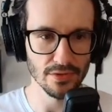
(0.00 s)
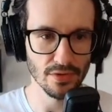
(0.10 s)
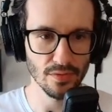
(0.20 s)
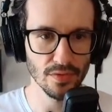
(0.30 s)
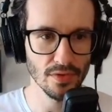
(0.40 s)

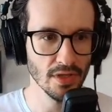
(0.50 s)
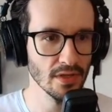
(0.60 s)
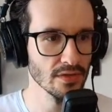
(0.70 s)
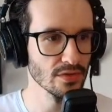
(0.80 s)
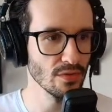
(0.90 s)
show you.
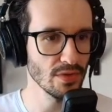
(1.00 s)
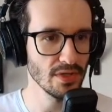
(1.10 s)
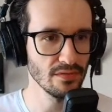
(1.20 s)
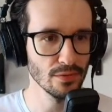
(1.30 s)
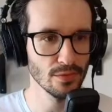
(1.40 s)
So
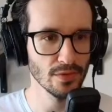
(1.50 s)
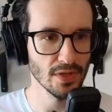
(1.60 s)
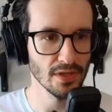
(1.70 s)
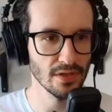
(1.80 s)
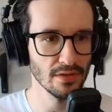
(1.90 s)
if you
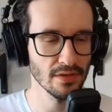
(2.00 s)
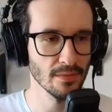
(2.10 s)
open